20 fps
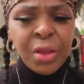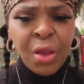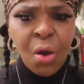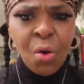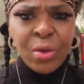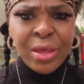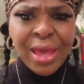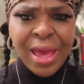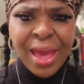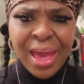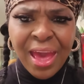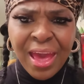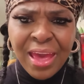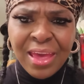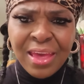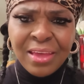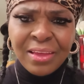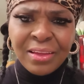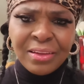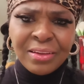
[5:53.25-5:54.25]

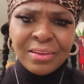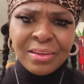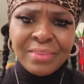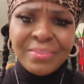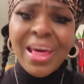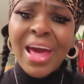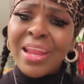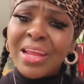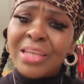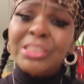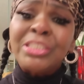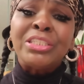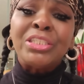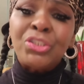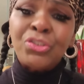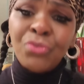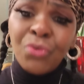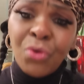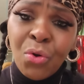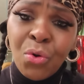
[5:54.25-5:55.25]
Okay? That is the
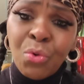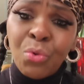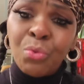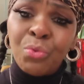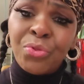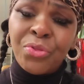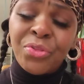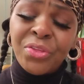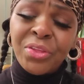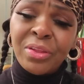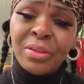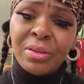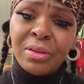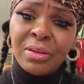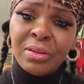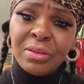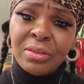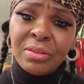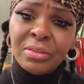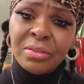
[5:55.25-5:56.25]
truth.
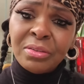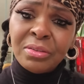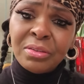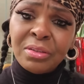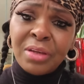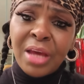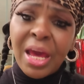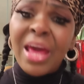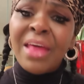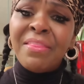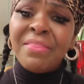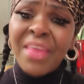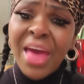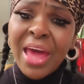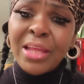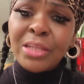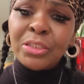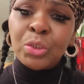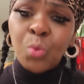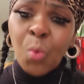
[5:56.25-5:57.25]
And
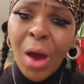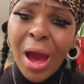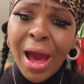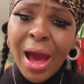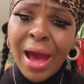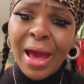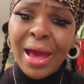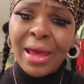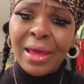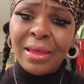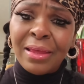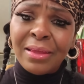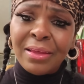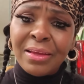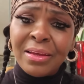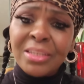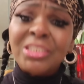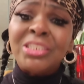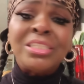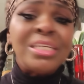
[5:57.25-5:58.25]
that is why
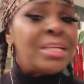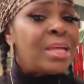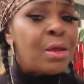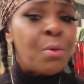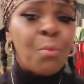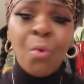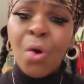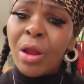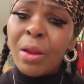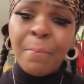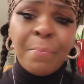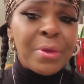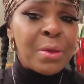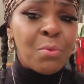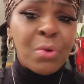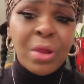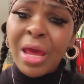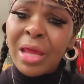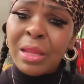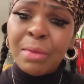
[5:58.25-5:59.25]
she didn't want to be
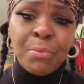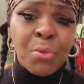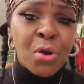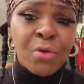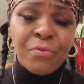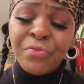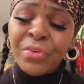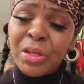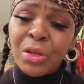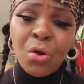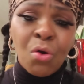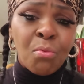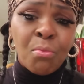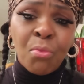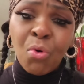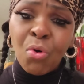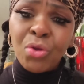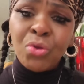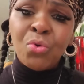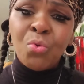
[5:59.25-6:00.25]
with Eddie Murphy no
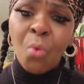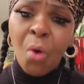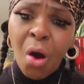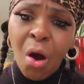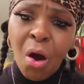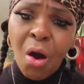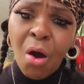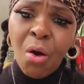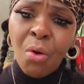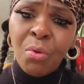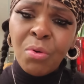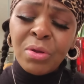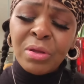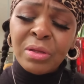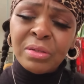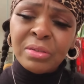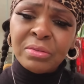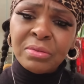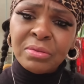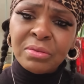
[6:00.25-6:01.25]
more, you all.
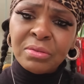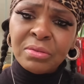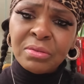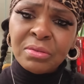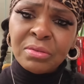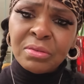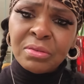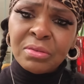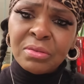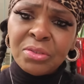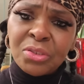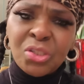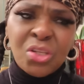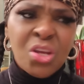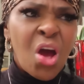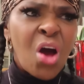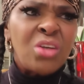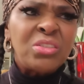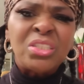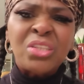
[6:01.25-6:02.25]
So
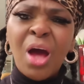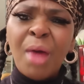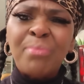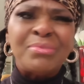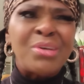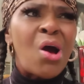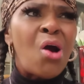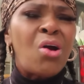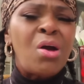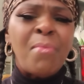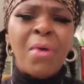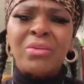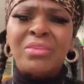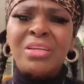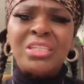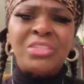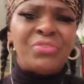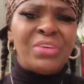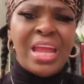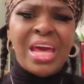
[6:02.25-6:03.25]
y'all stop talking about
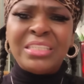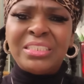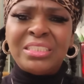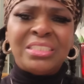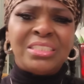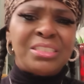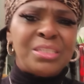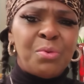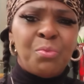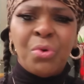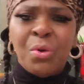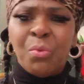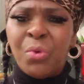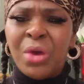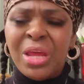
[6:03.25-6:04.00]
this relationship with